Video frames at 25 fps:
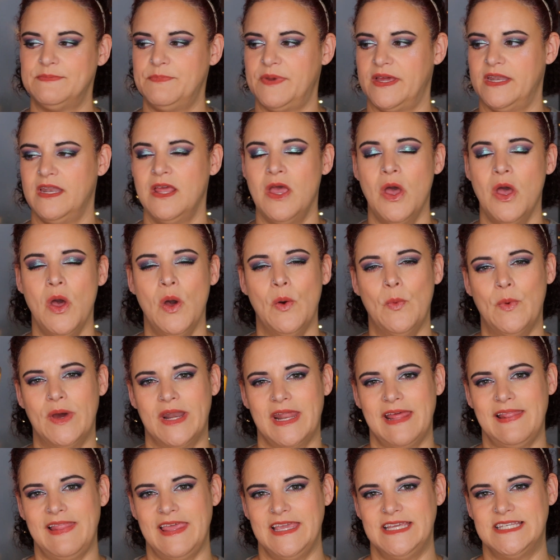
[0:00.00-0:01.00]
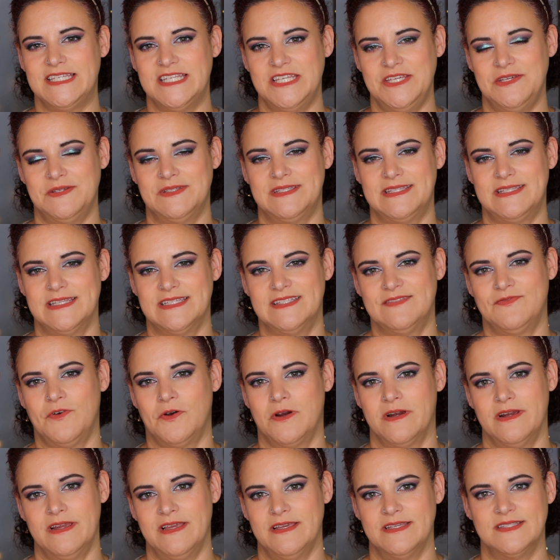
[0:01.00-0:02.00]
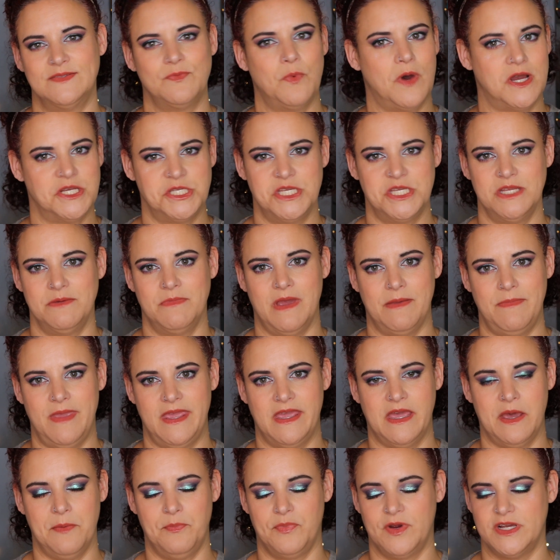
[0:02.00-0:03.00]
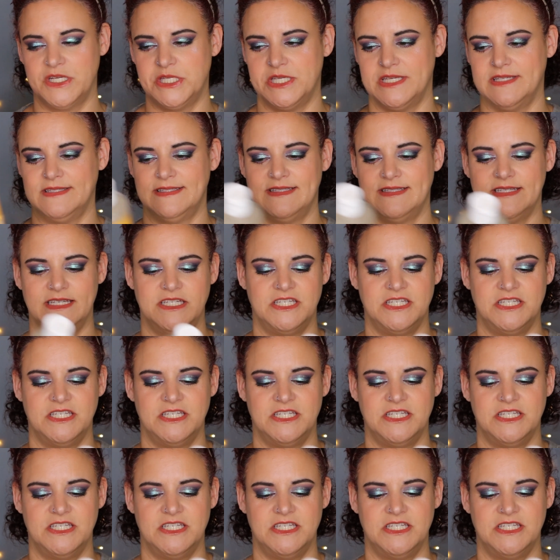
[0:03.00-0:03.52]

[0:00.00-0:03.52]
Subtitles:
but what I like to use this for is washing my makeup brushes.